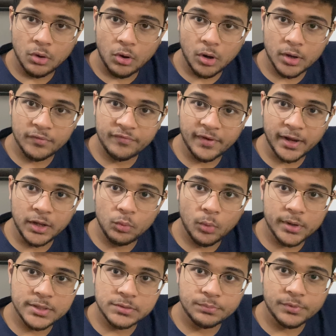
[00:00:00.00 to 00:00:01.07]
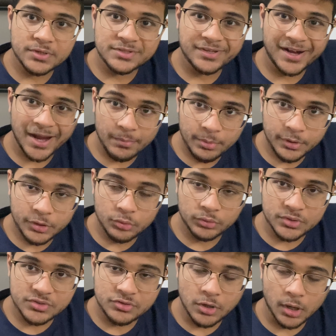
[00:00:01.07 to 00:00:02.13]
or if anyone is prescribing you
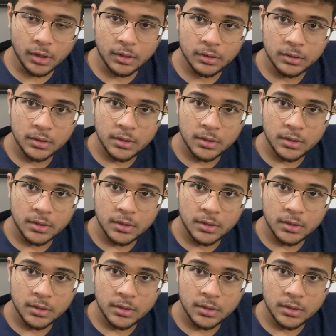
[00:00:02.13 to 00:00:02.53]
this drug,